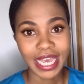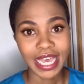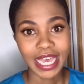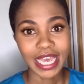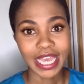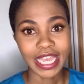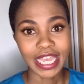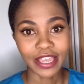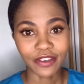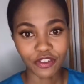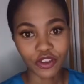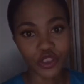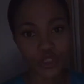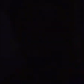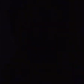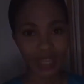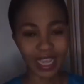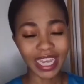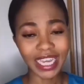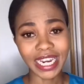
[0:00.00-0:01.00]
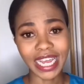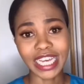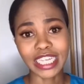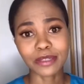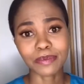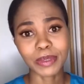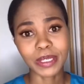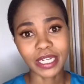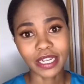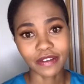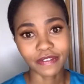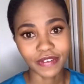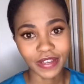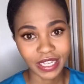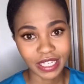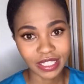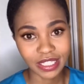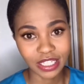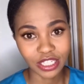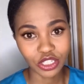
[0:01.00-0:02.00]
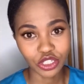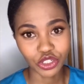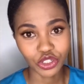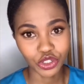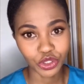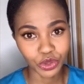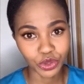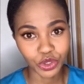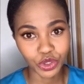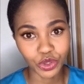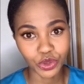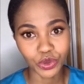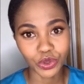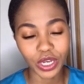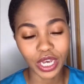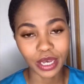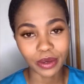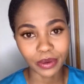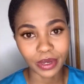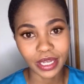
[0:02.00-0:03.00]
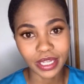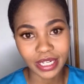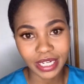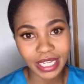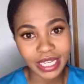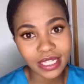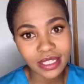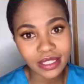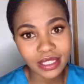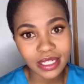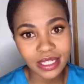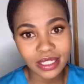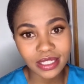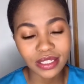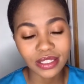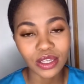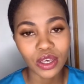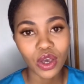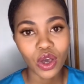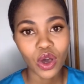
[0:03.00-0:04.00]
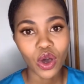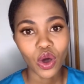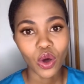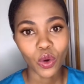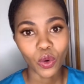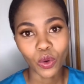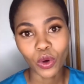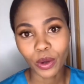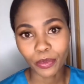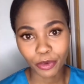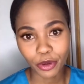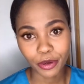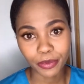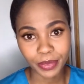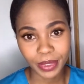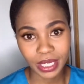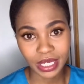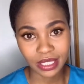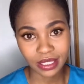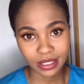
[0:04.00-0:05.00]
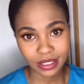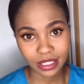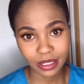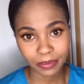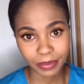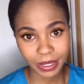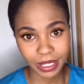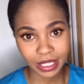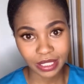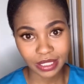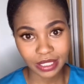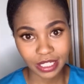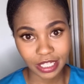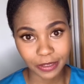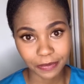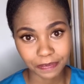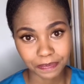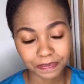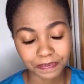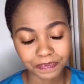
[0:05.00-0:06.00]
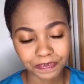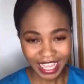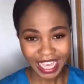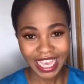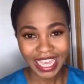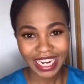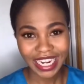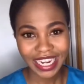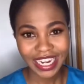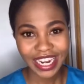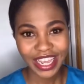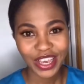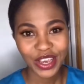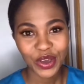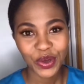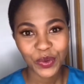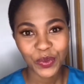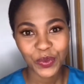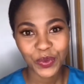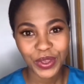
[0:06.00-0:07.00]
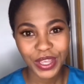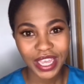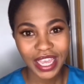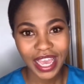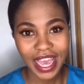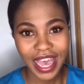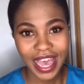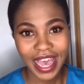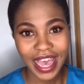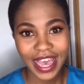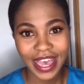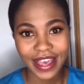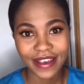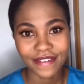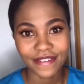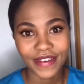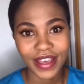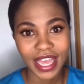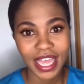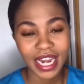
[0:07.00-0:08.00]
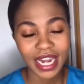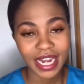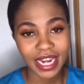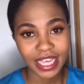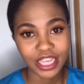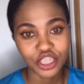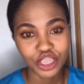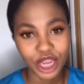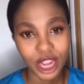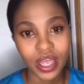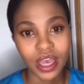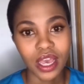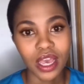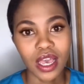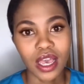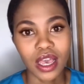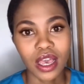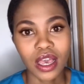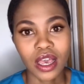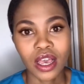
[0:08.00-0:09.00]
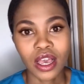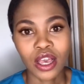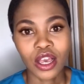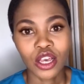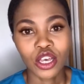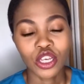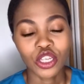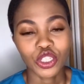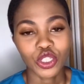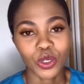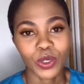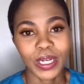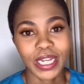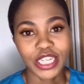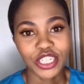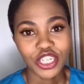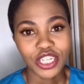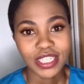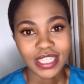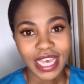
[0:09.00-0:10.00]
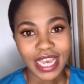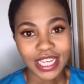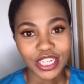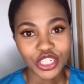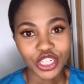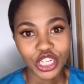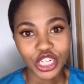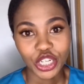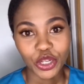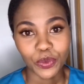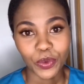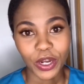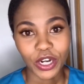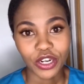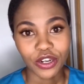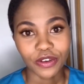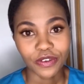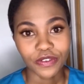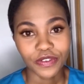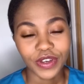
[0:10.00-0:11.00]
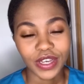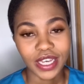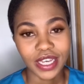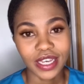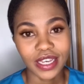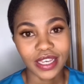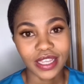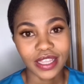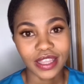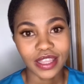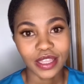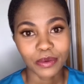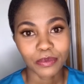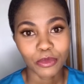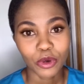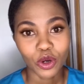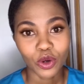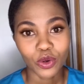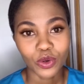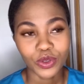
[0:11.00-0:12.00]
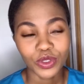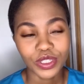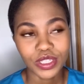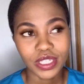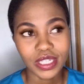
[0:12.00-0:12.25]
even if it has been affected due to an illness or a permanent disability. Then we have leisure. So leisure is actually one of the most